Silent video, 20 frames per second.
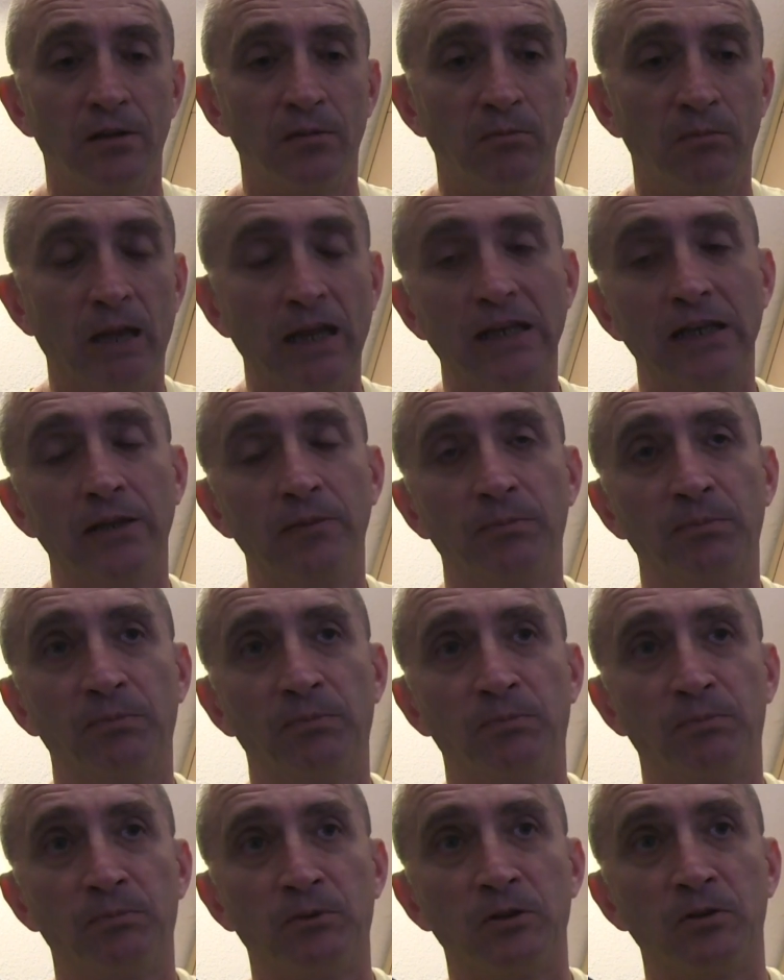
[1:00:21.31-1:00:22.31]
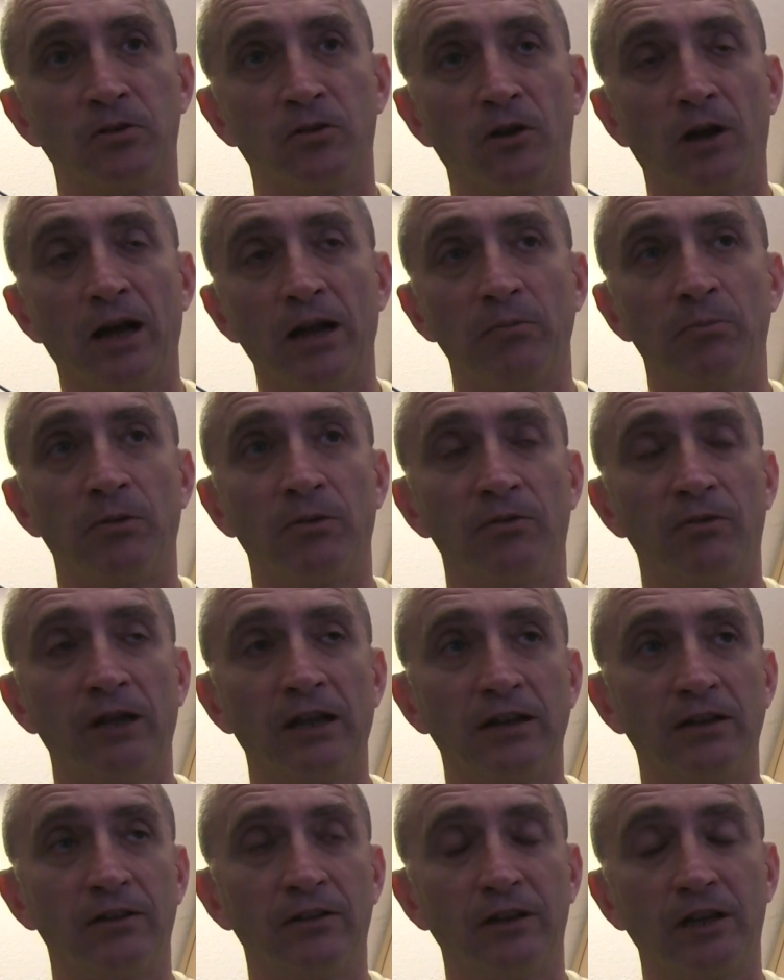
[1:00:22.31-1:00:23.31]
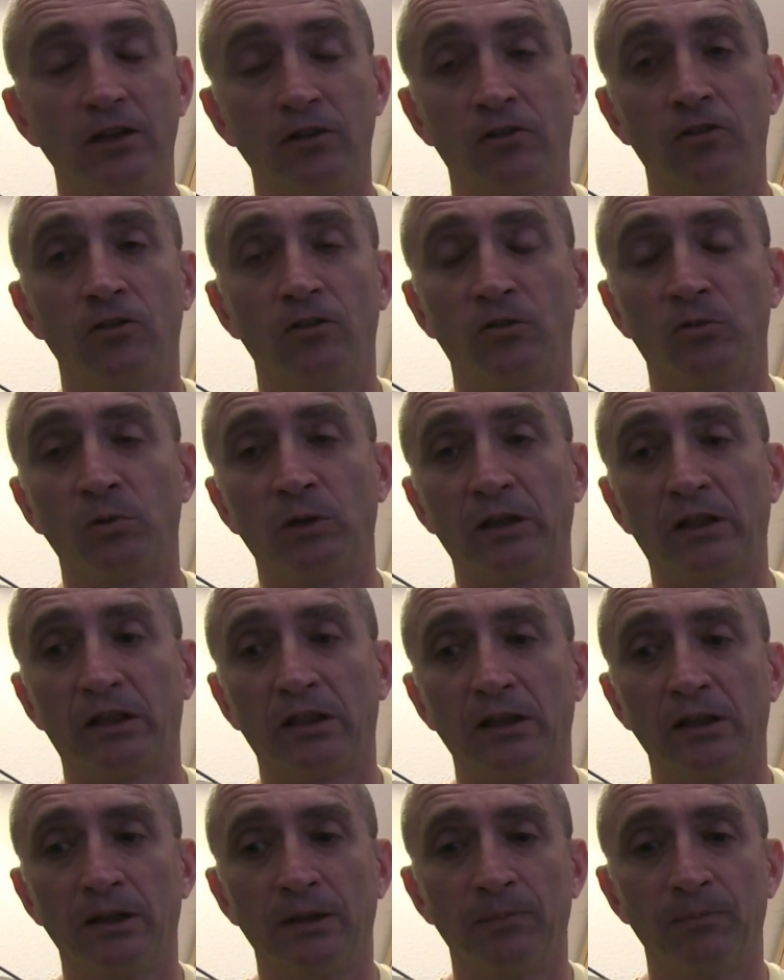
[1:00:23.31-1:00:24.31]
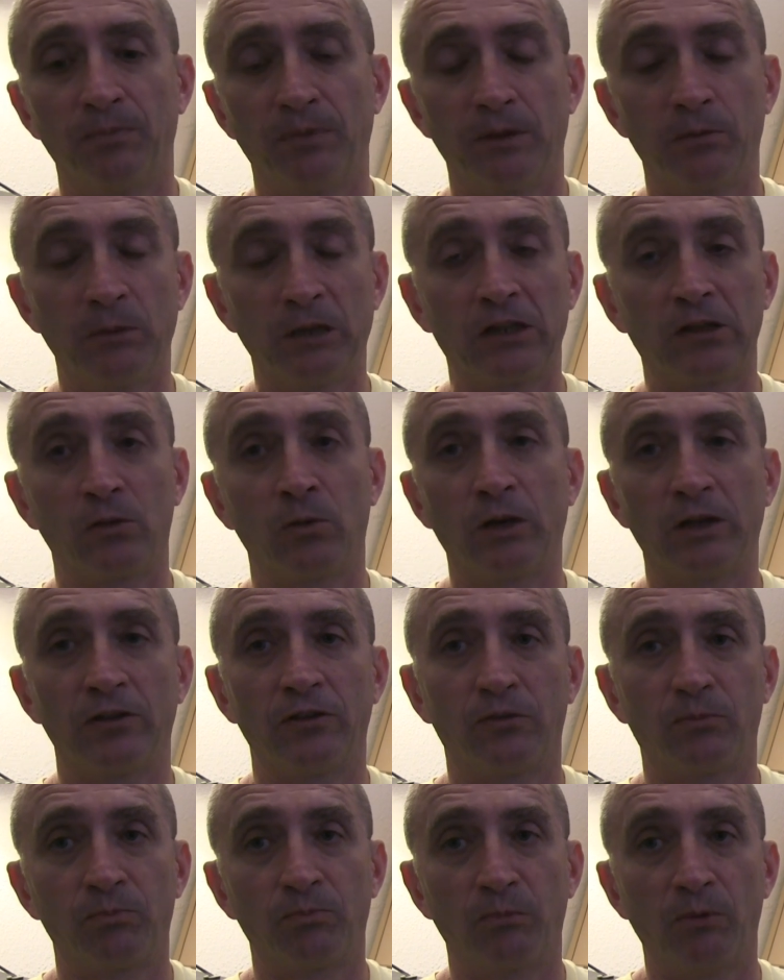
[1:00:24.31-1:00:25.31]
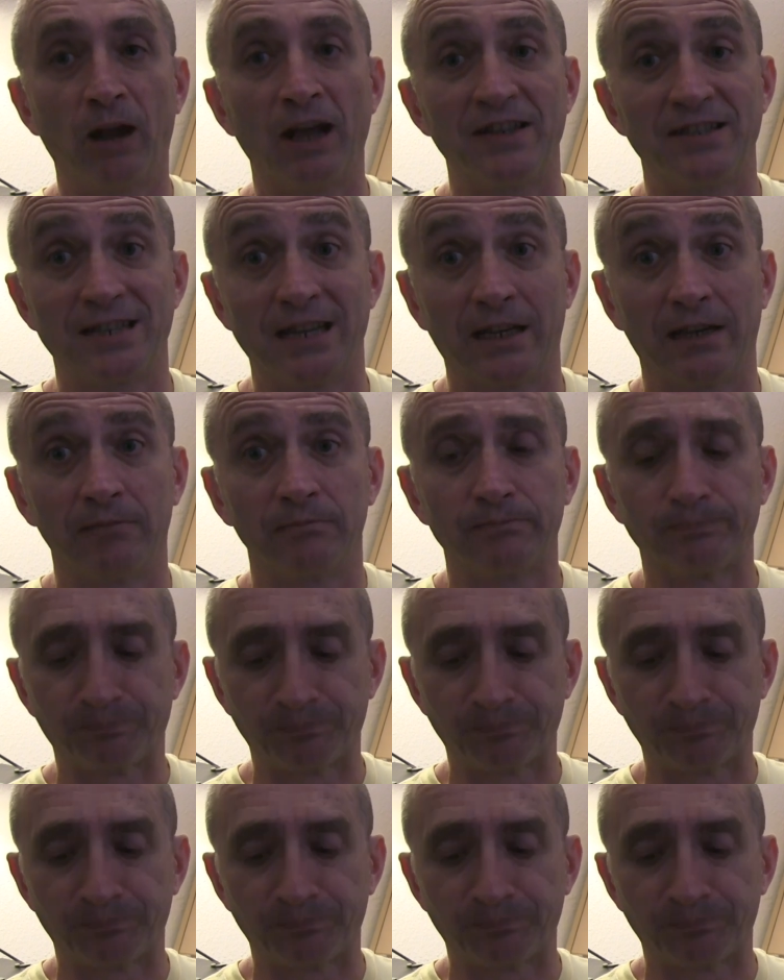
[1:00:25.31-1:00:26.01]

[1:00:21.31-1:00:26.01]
mainly to try and prevent issues with the metal ones rusting.